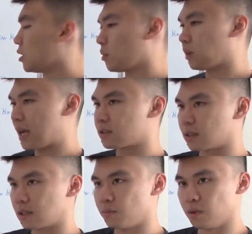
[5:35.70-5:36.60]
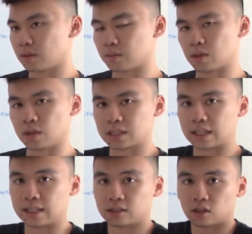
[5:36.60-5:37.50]
your blasts are going to build up so much
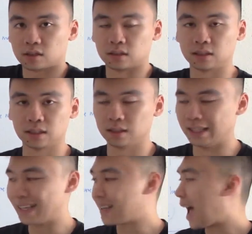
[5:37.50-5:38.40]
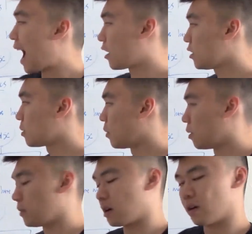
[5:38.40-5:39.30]
that they start to leak out of your
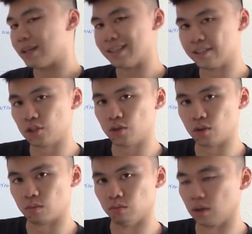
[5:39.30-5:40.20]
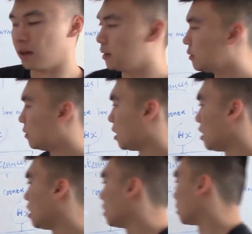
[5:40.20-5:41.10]
bone marrow and into your blood.
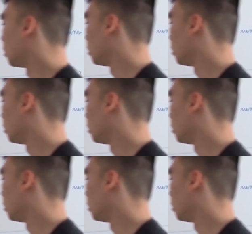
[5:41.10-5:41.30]
So